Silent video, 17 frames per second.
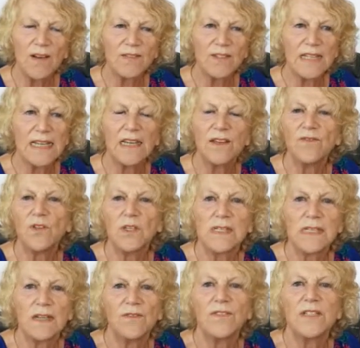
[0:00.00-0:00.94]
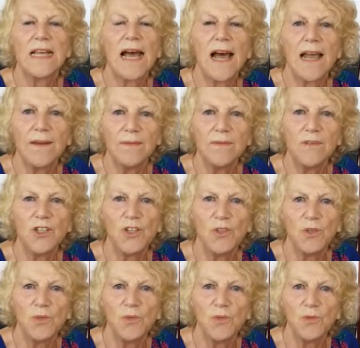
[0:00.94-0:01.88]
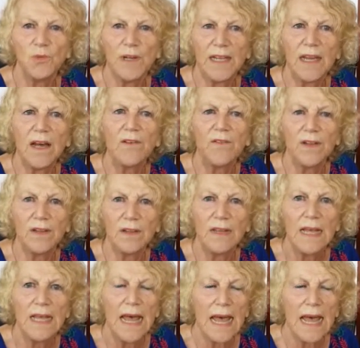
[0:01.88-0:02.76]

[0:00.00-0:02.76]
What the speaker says: have to give yourself time to recover,